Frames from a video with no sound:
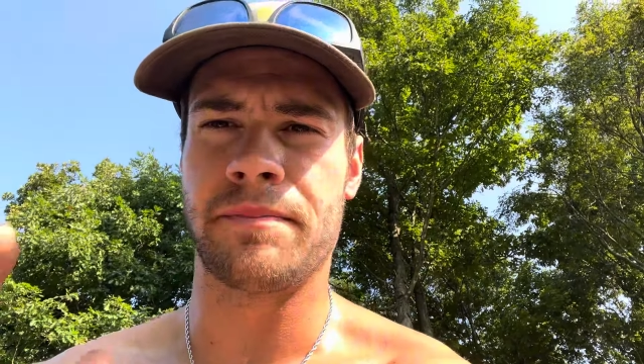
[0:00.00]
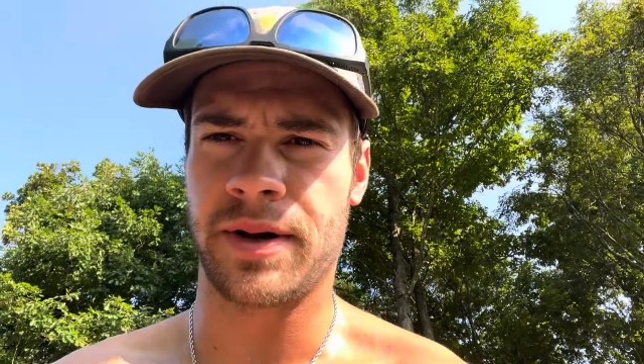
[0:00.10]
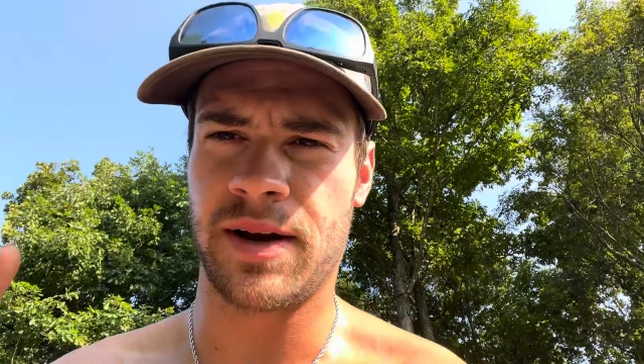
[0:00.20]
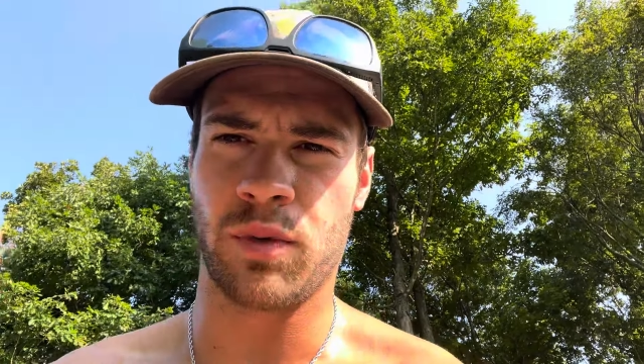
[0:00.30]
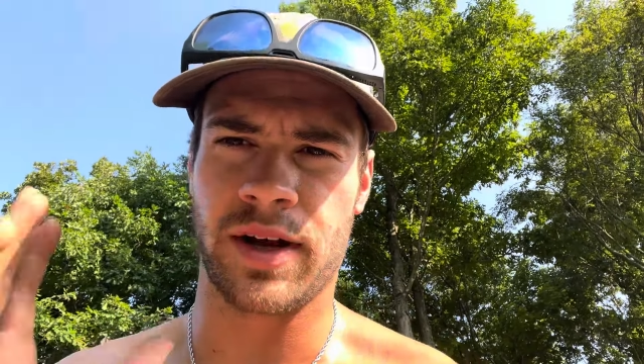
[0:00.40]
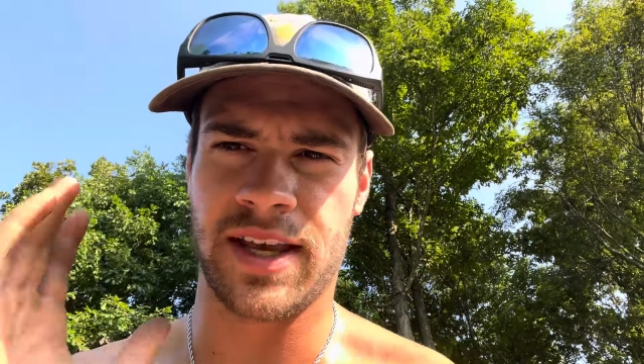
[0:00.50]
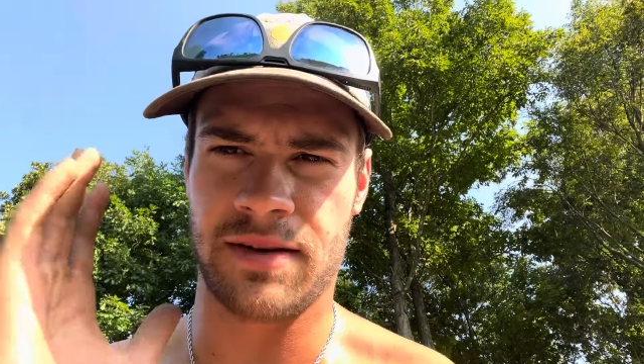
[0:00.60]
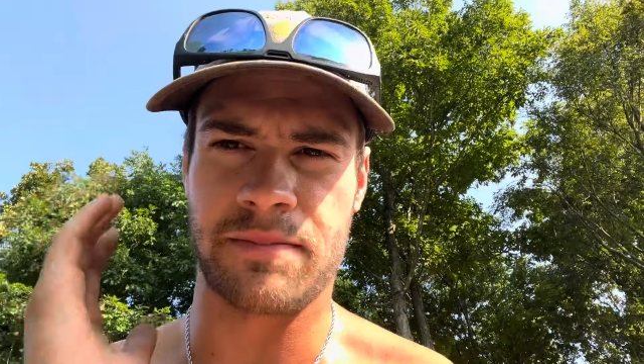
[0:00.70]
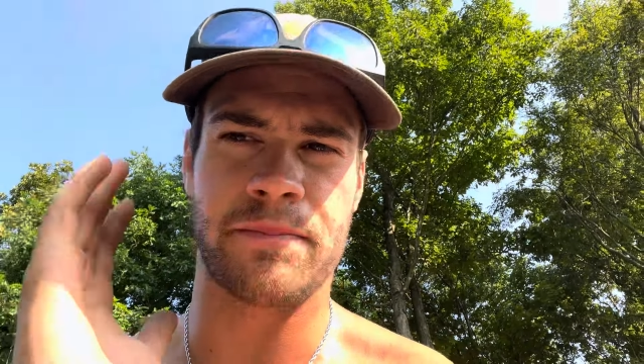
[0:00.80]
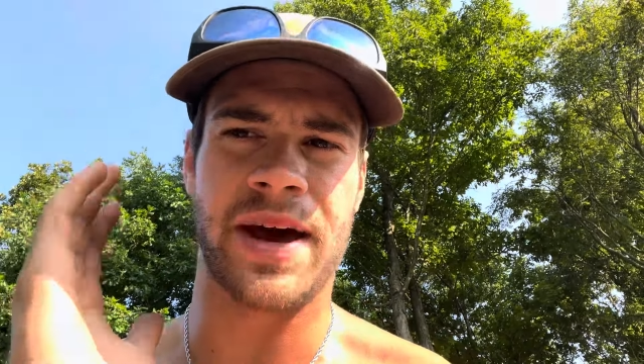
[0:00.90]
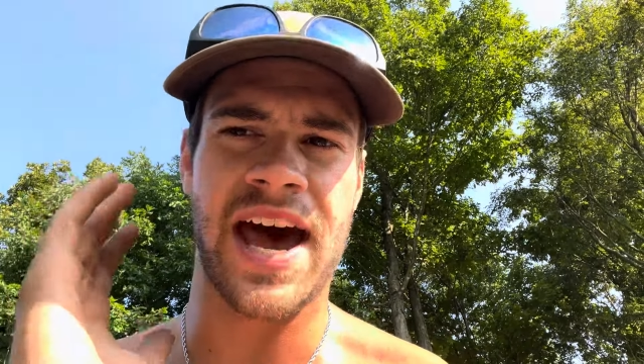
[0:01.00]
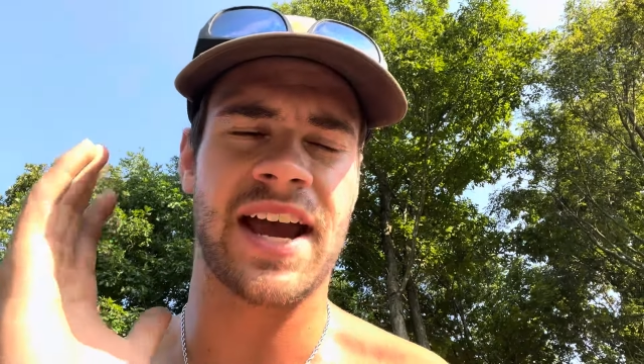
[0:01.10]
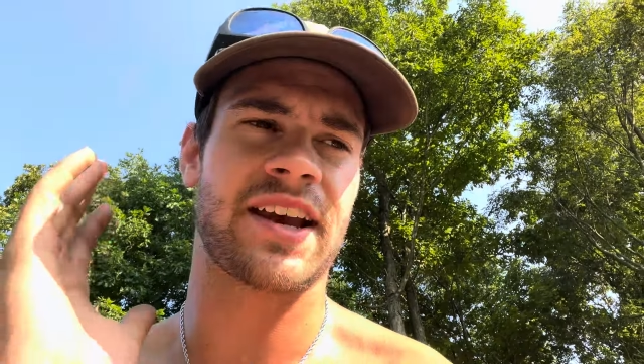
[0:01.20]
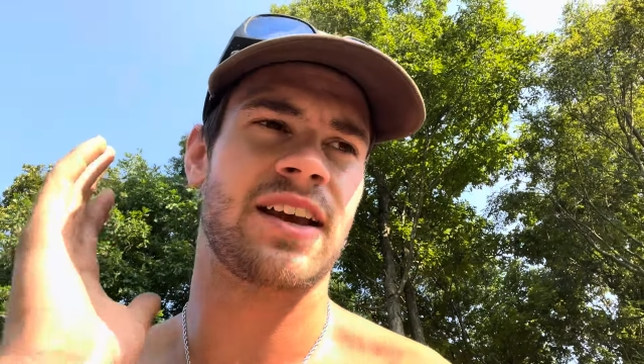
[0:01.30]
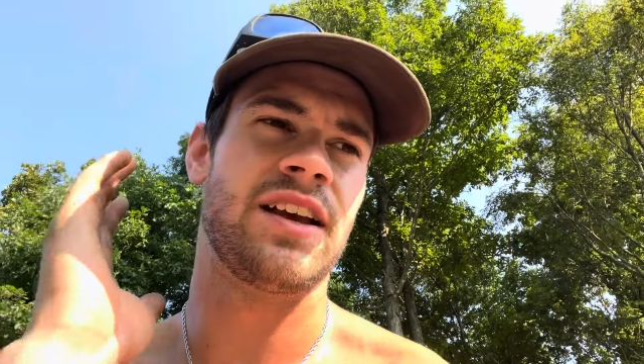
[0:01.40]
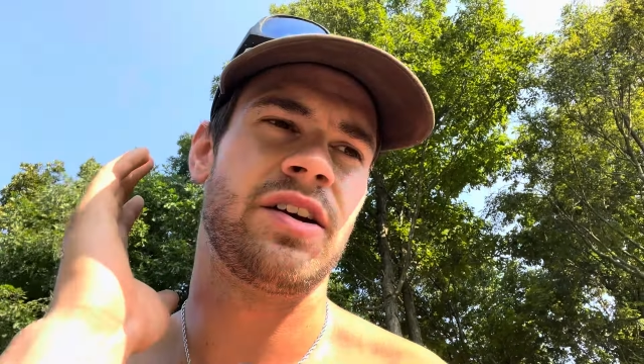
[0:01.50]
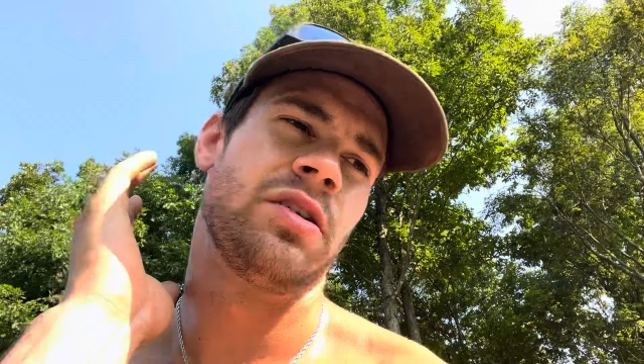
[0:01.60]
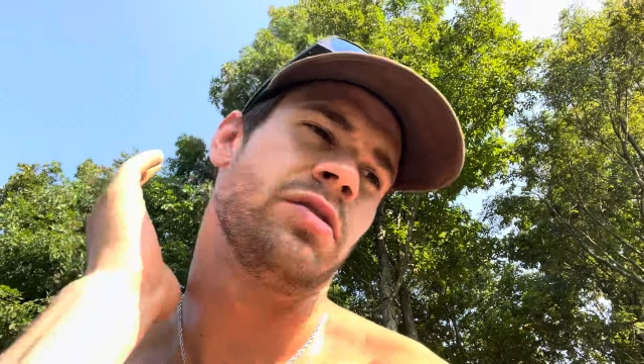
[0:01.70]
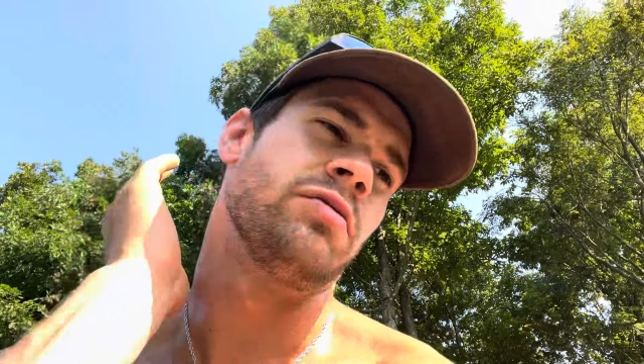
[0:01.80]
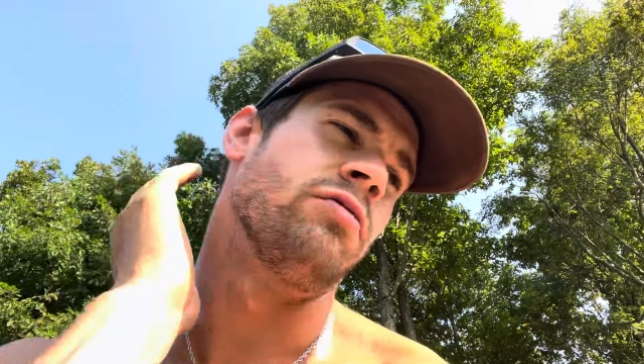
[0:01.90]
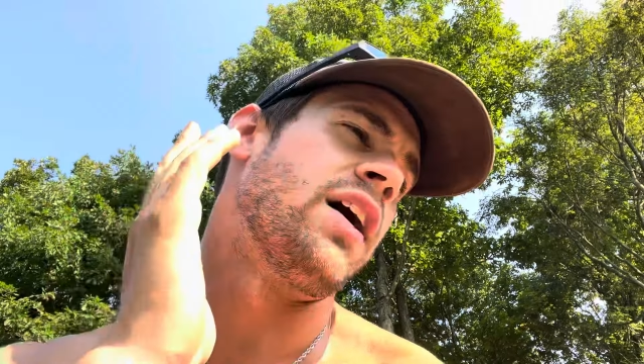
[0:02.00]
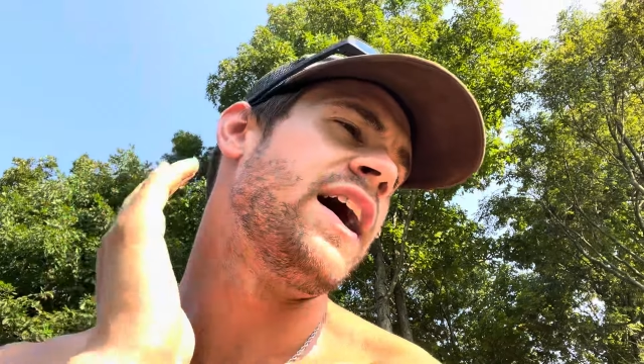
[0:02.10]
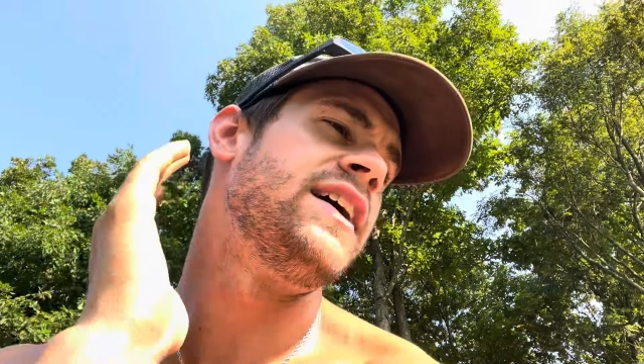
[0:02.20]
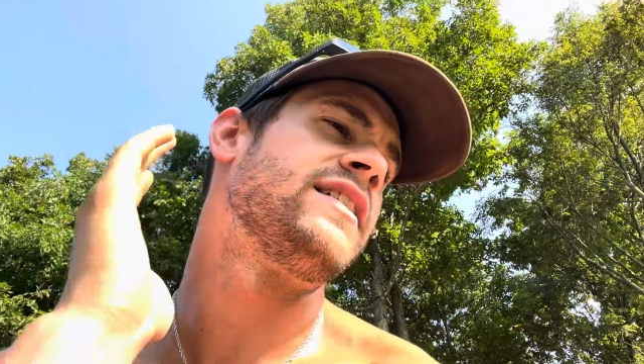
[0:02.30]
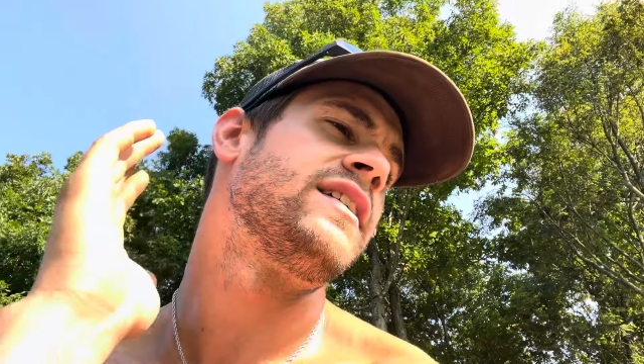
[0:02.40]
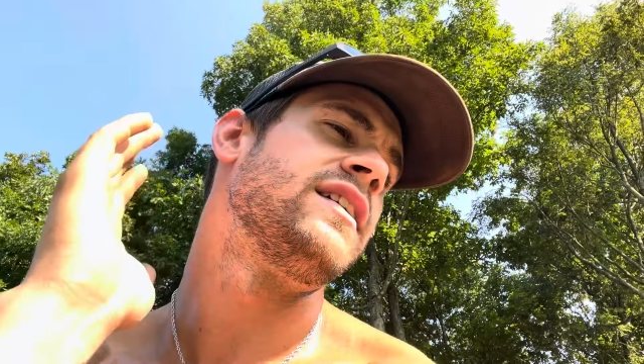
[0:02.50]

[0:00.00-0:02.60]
but we're getting back right.